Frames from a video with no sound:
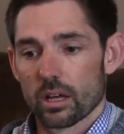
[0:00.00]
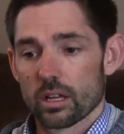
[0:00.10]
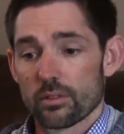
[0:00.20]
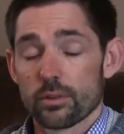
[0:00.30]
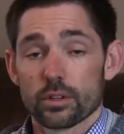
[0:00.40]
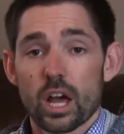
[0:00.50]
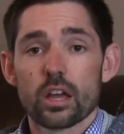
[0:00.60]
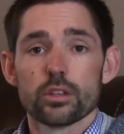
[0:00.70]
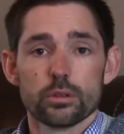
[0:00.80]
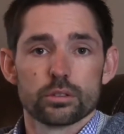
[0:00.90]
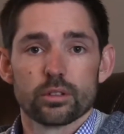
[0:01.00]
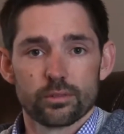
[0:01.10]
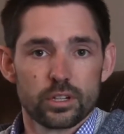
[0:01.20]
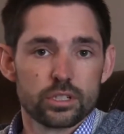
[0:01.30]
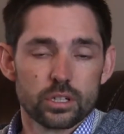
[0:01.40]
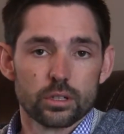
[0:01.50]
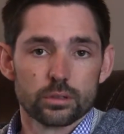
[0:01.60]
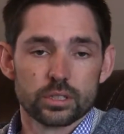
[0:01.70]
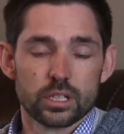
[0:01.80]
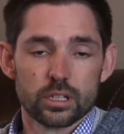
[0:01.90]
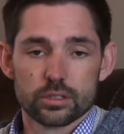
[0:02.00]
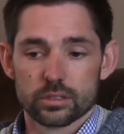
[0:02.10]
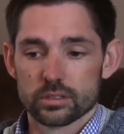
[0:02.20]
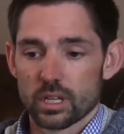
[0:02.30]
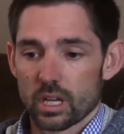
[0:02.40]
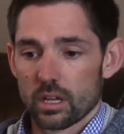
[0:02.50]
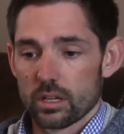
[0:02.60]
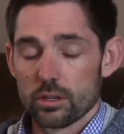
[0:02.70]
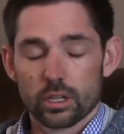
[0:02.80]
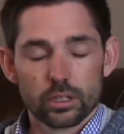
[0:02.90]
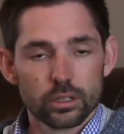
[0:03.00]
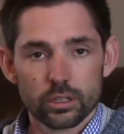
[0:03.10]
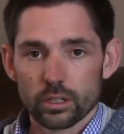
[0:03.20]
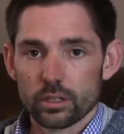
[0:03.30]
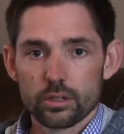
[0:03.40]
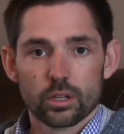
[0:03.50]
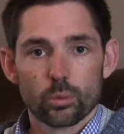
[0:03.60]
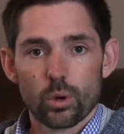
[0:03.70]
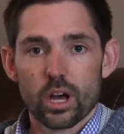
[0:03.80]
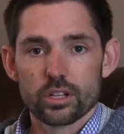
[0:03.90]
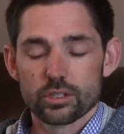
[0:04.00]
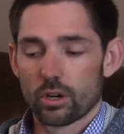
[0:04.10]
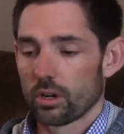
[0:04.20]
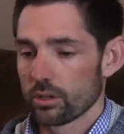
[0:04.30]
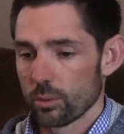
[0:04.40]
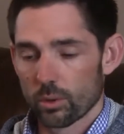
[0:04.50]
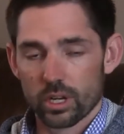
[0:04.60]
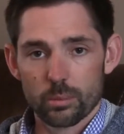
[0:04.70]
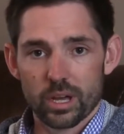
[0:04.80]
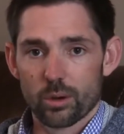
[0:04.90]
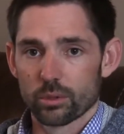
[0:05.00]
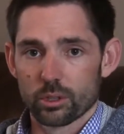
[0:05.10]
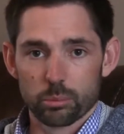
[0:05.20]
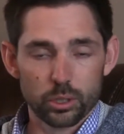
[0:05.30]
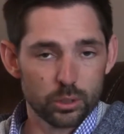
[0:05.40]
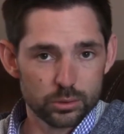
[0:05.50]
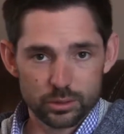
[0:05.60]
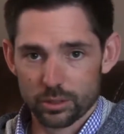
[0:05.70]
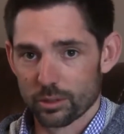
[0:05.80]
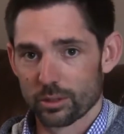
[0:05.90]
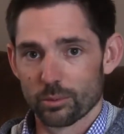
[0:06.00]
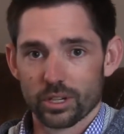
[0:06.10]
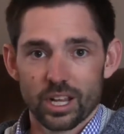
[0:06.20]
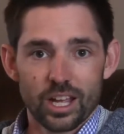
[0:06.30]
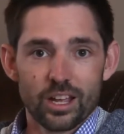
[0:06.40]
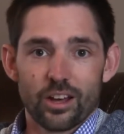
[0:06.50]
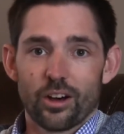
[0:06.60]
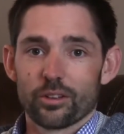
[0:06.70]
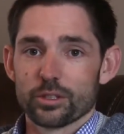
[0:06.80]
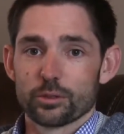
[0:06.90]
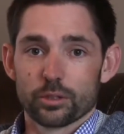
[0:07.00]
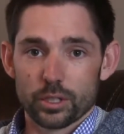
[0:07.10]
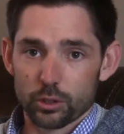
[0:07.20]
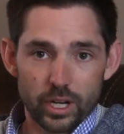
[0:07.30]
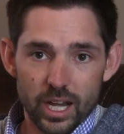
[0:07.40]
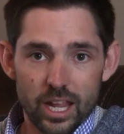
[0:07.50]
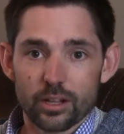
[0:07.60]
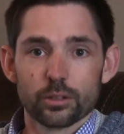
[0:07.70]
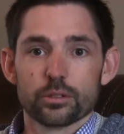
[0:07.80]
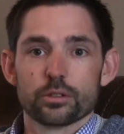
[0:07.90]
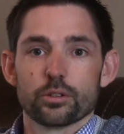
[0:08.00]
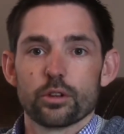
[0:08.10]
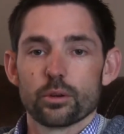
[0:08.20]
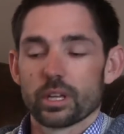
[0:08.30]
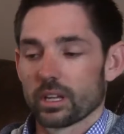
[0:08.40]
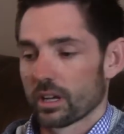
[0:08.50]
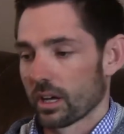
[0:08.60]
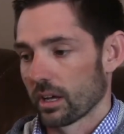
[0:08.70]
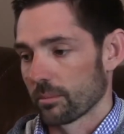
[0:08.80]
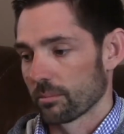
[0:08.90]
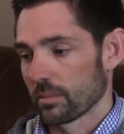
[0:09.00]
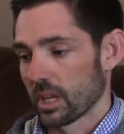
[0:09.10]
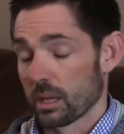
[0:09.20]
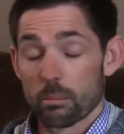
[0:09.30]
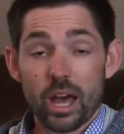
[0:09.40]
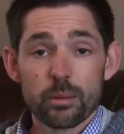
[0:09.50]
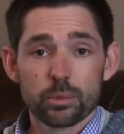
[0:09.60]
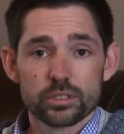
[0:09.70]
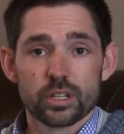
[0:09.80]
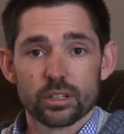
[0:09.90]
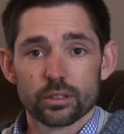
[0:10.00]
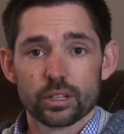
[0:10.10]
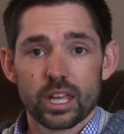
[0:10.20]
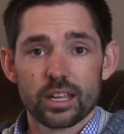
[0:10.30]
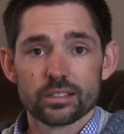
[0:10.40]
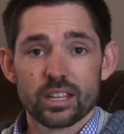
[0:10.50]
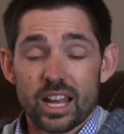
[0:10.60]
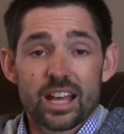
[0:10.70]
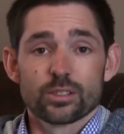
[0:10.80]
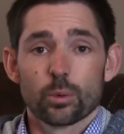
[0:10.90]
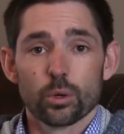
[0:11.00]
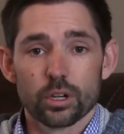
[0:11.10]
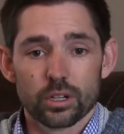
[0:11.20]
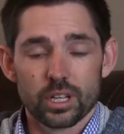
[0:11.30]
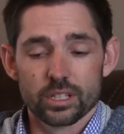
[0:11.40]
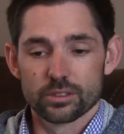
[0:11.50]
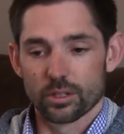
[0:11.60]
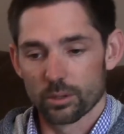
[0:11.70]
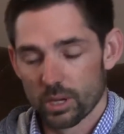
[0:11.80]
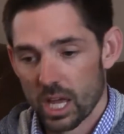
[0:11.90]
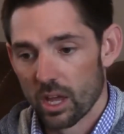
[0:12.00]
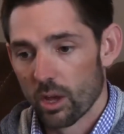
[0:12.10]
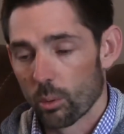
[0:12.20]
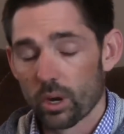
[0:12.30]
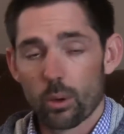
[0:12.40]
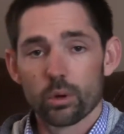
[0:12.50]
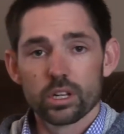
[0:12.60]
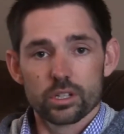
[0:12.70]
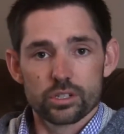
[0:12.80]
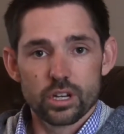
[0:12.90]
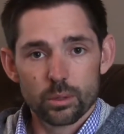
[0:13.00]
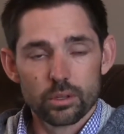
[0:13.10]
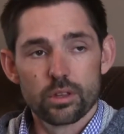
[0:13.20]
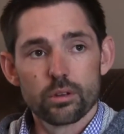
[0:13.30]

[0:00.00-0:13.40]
if you're not used to fishing those conditions. You can learn, you can watch all you want about what the pros do and what all these really great anglers are doing. In my particular case, it hasn't worked. And so what I wanted to share with